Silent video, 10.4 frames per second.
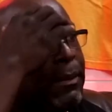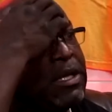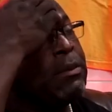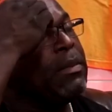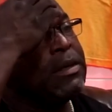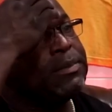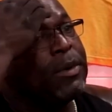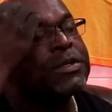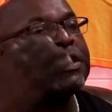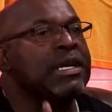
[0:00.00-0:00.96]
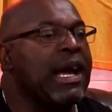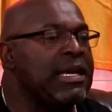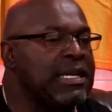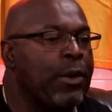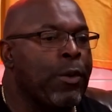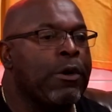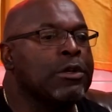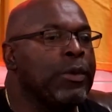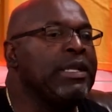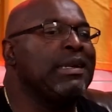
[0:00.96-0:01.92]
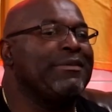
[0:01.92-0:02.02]
But most of the guys I worked
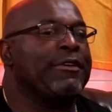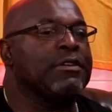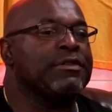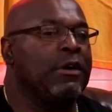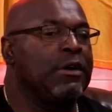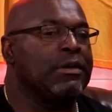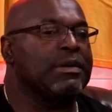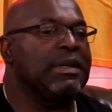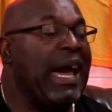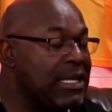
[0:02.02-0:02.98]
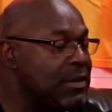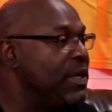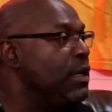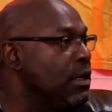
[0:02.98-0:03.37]
with, first of all, liked me.